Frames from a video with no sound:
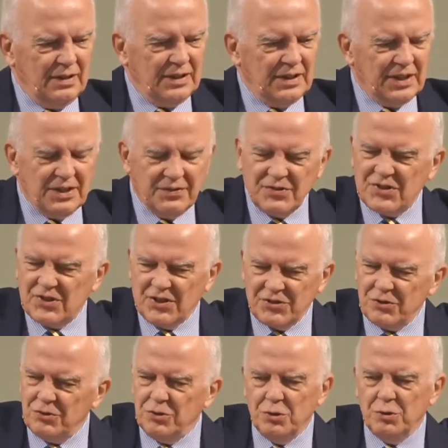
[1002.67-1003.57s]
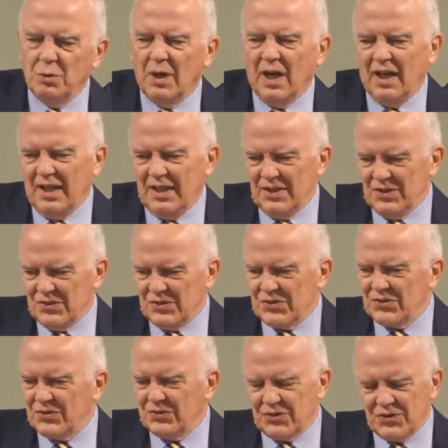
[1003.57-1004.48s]
and gives us new
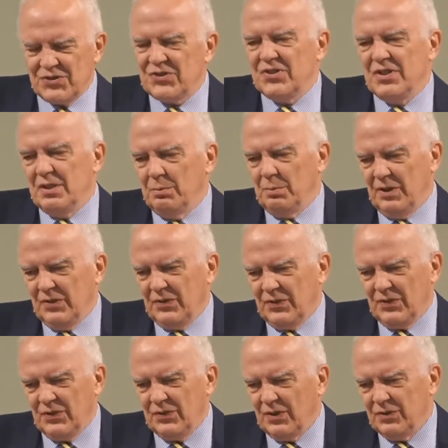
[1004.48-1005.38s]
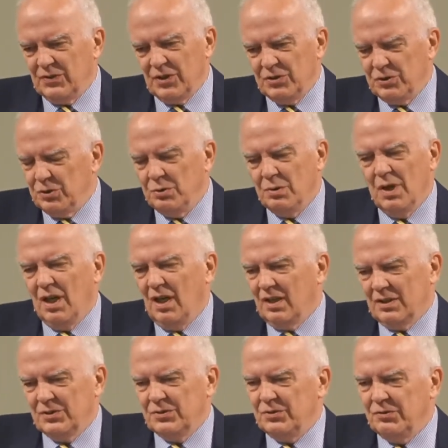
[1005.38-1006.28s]
eyes to see with, and a new
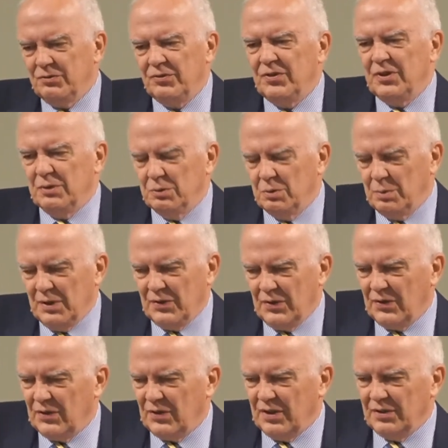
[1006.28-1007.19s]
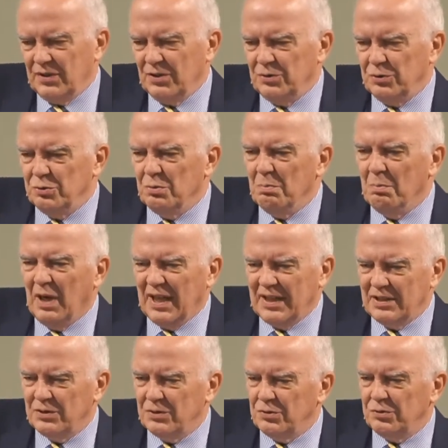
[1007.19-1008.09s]
heart to feel with, and a new
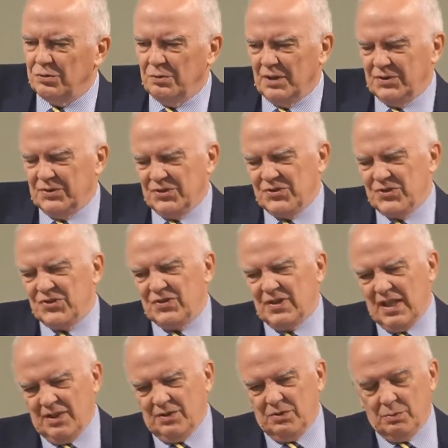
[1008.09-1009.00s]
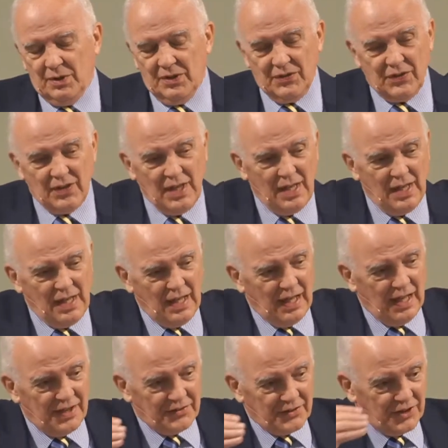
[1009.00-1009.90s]
mind to understand with,
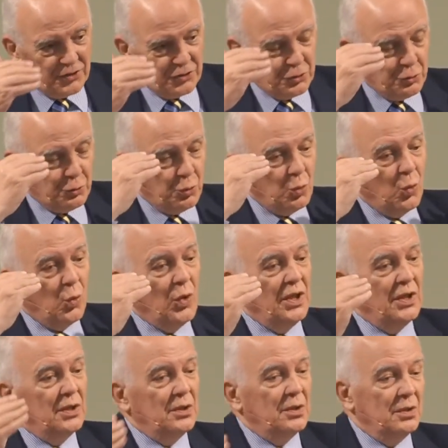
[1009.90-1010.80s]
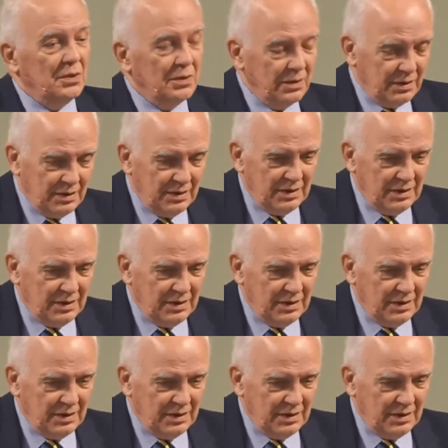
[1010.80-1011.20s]
and a new will